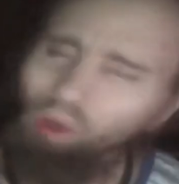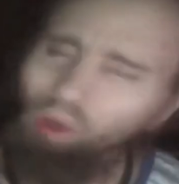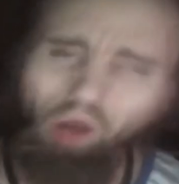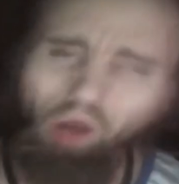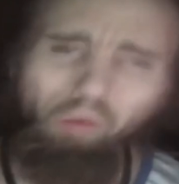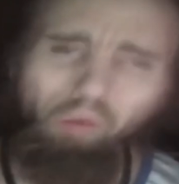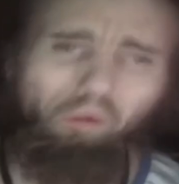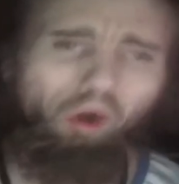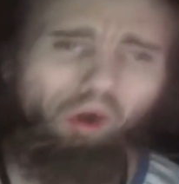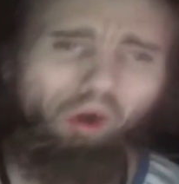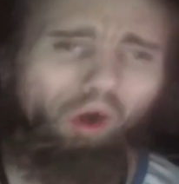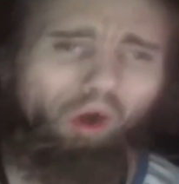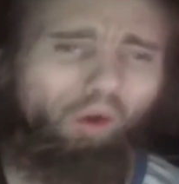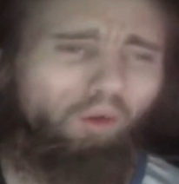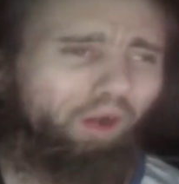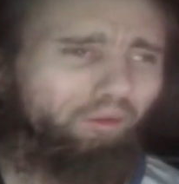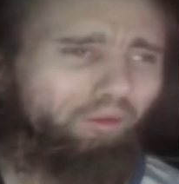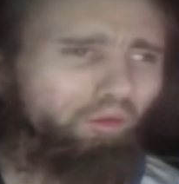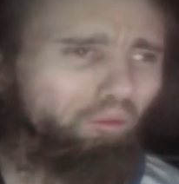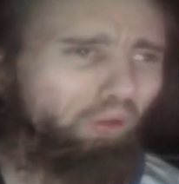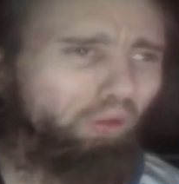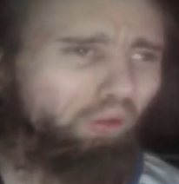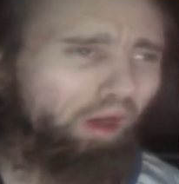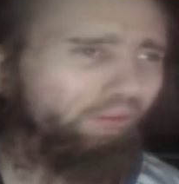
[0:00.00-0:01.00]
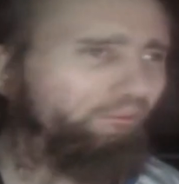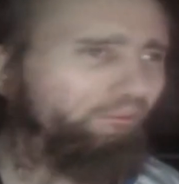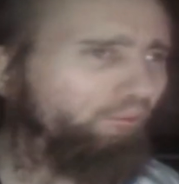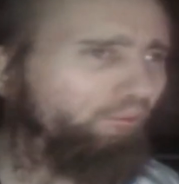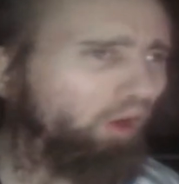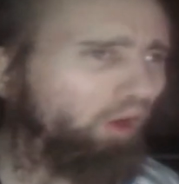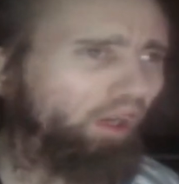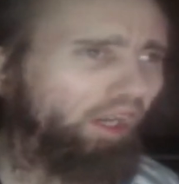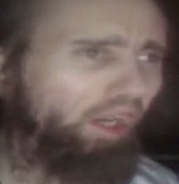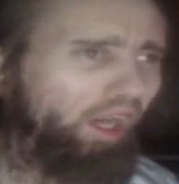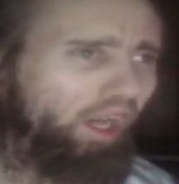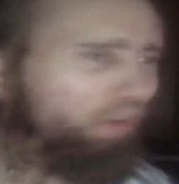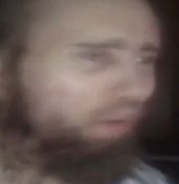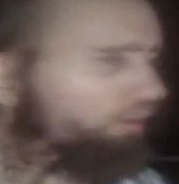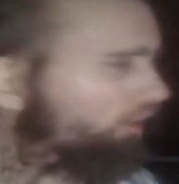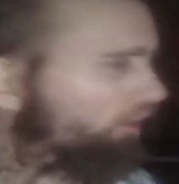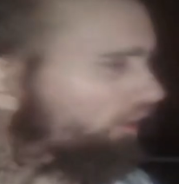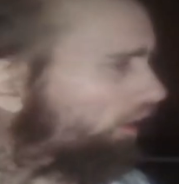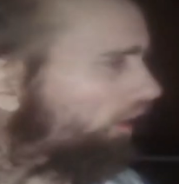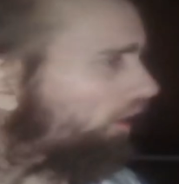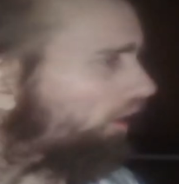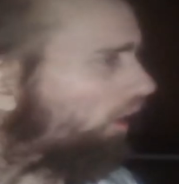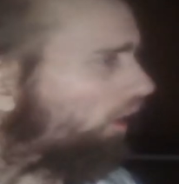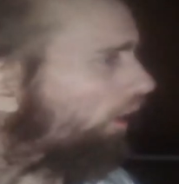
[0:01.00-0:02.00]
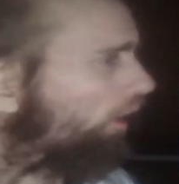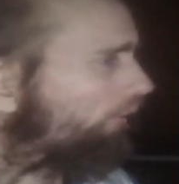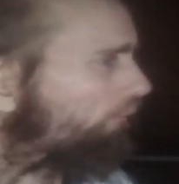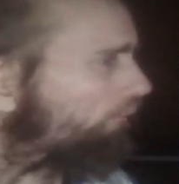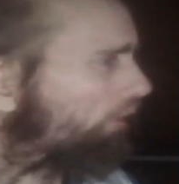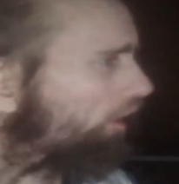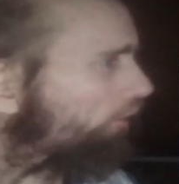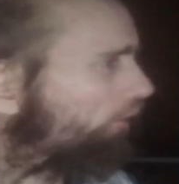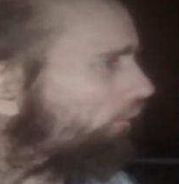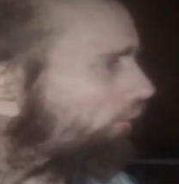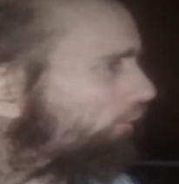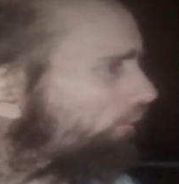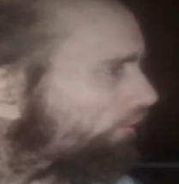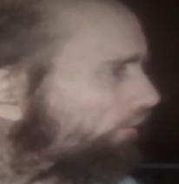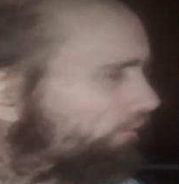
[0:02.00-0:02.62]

come rolling up to my fucking house in an RV with